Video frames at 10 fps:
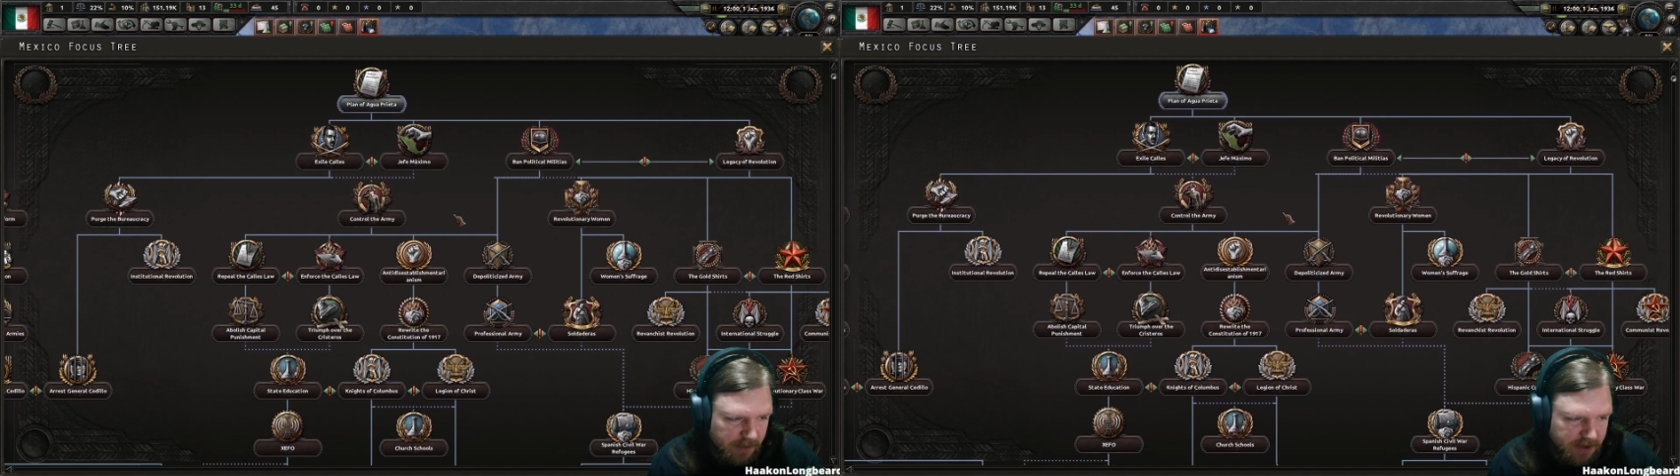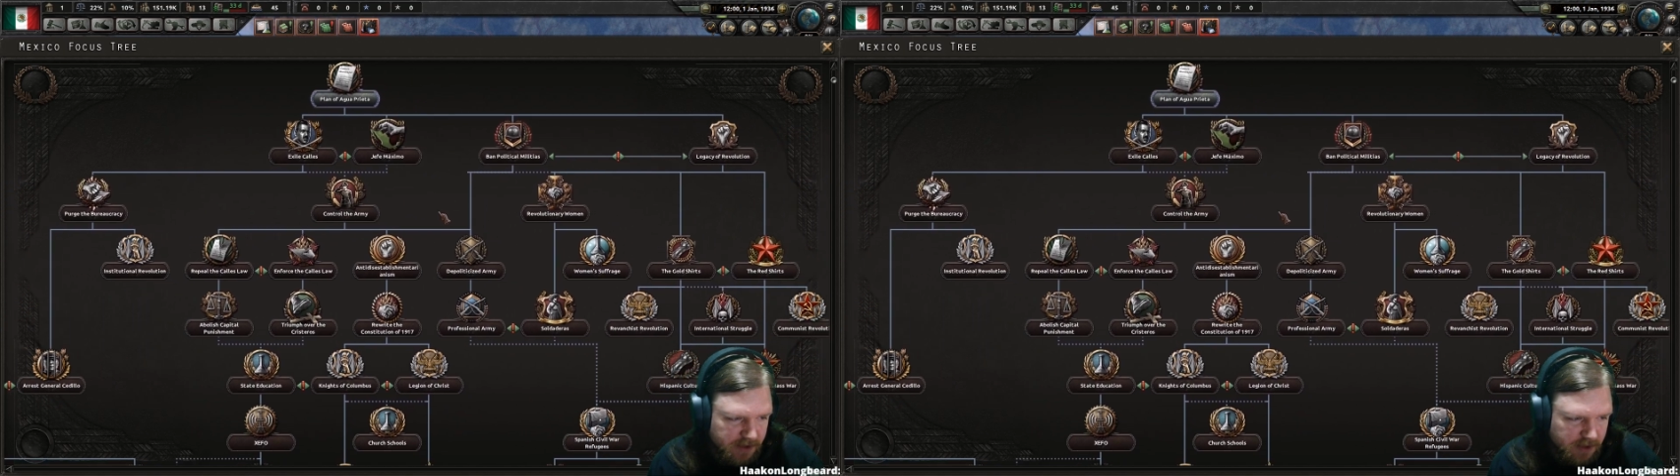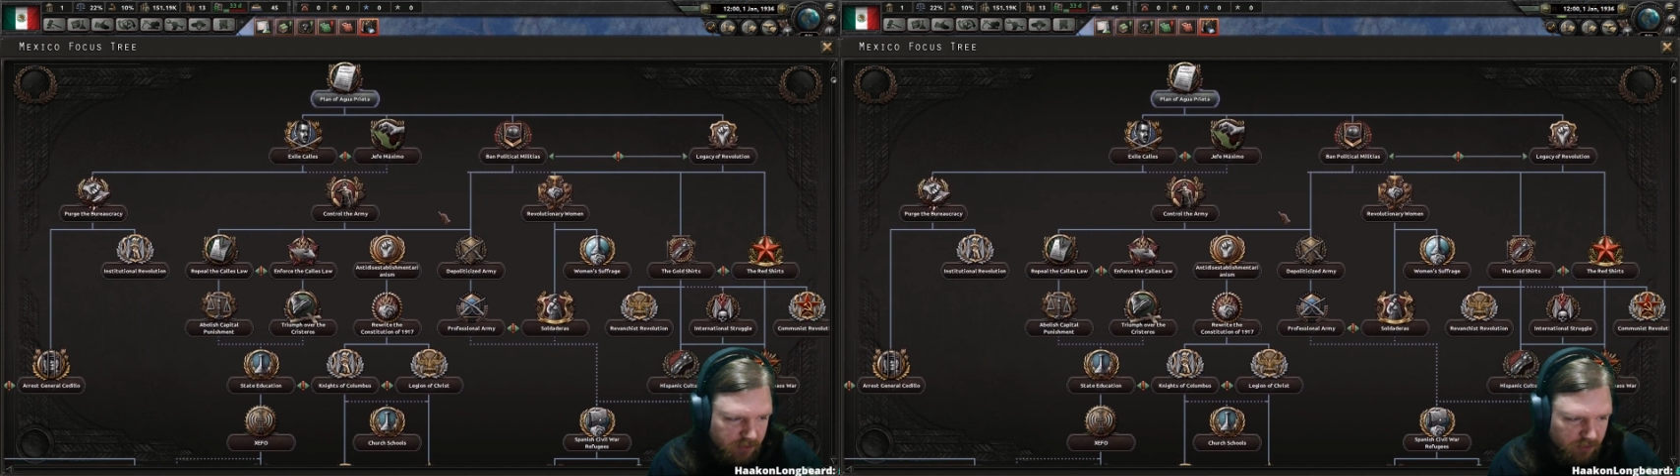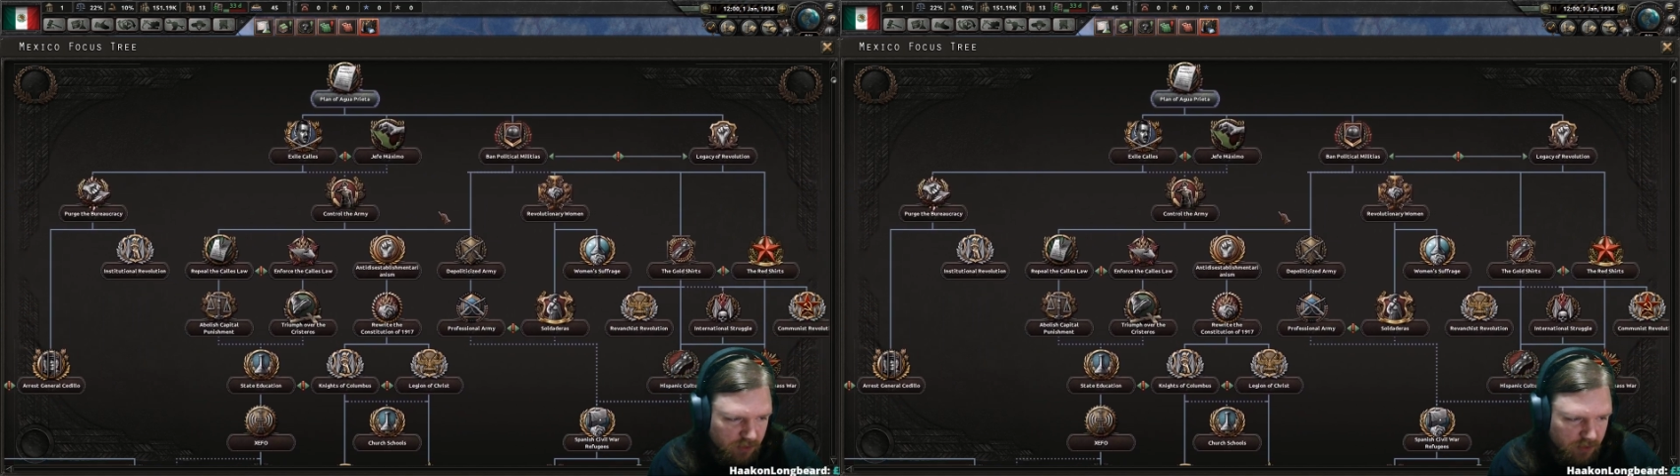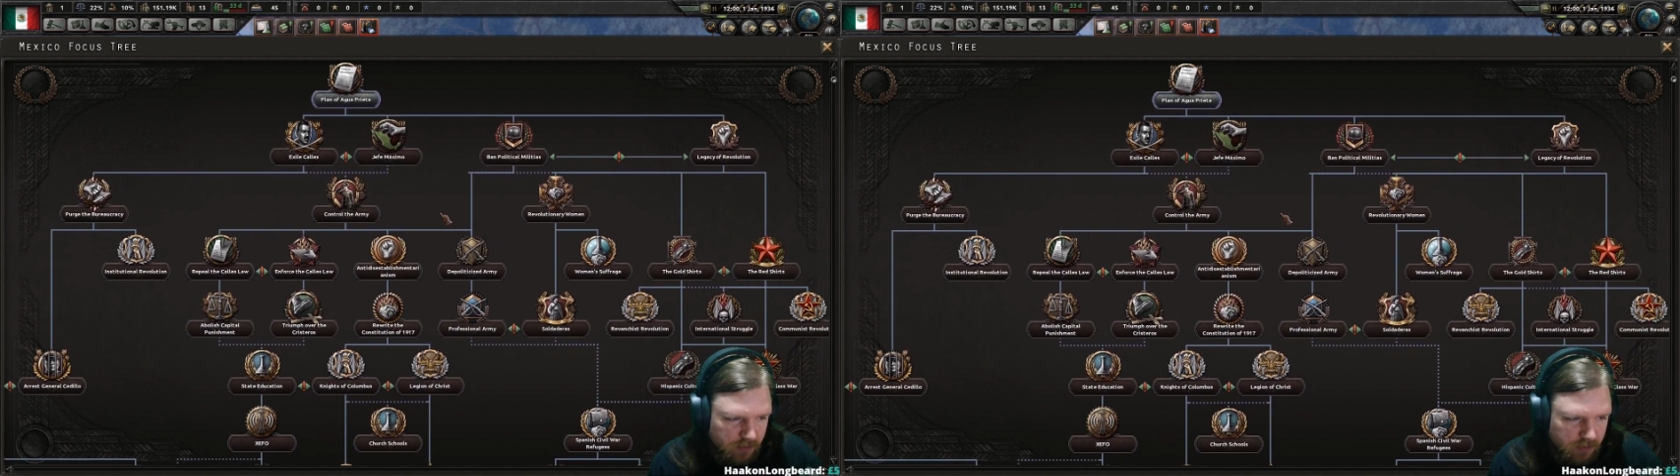best
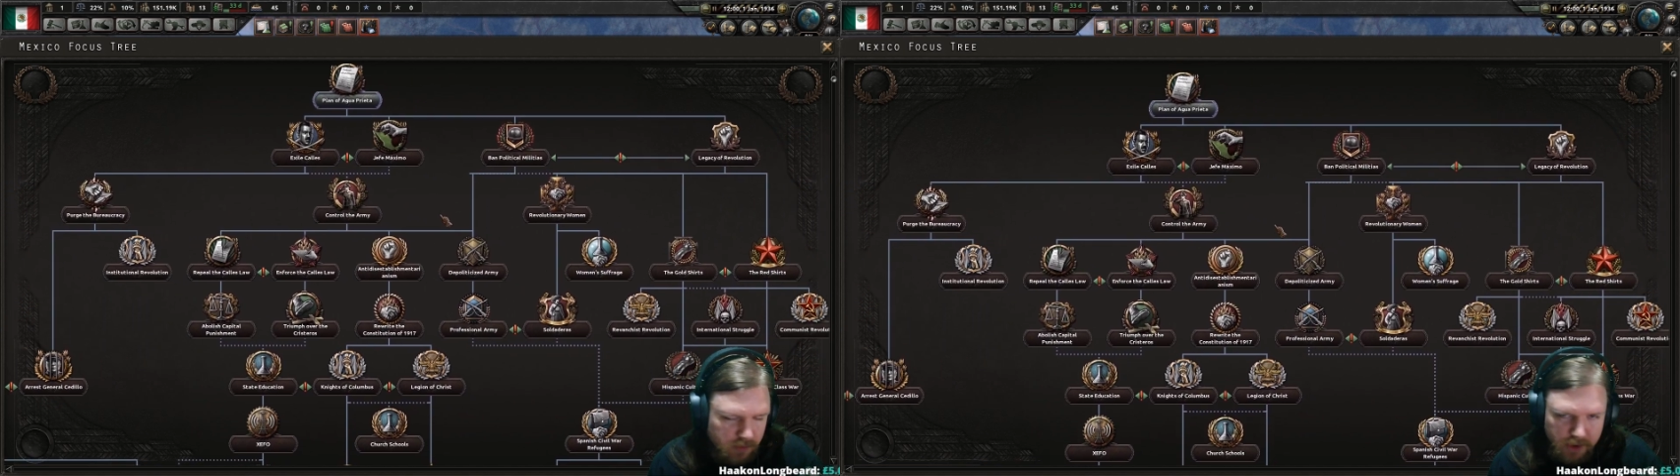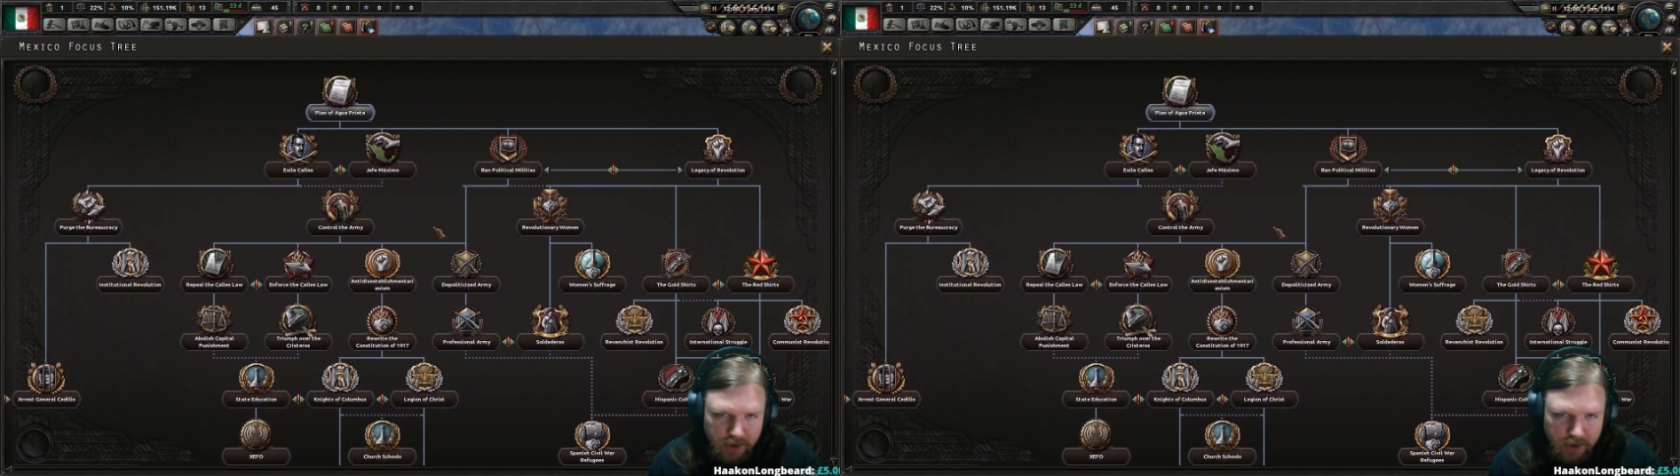general. Okay,